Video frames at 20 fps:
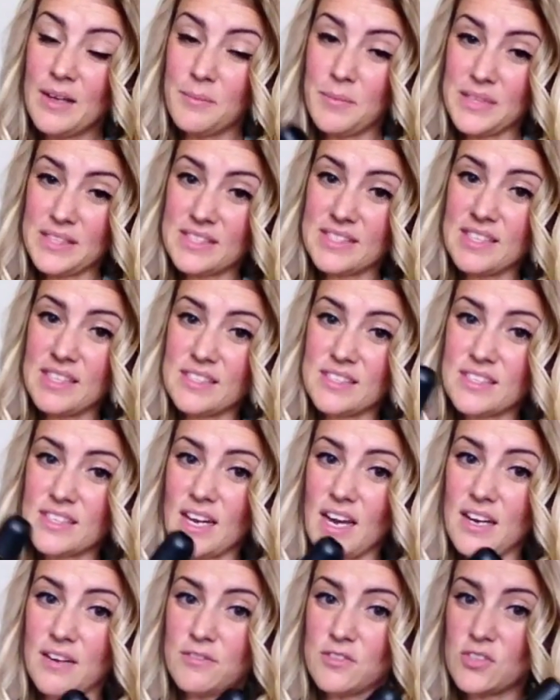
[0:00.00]
But since
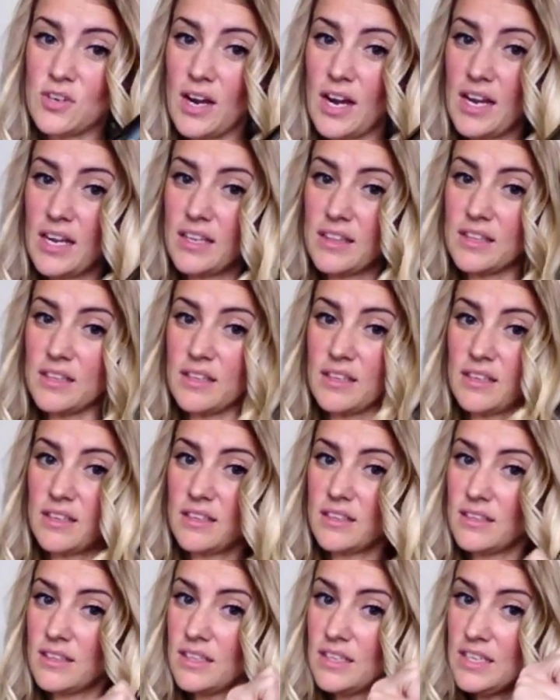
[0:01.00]
kind of trying the
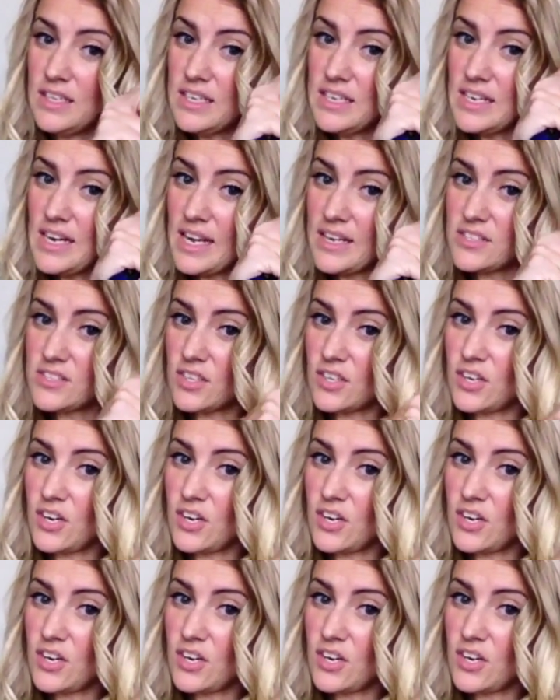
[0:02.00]
nicer